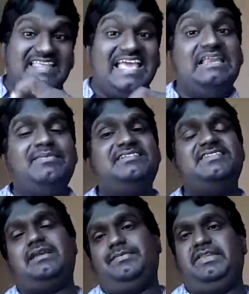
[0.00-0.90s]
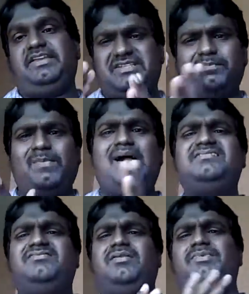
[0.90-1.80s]
Elements in communication,
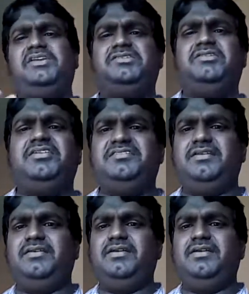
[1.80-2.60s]
parts of communication you can say.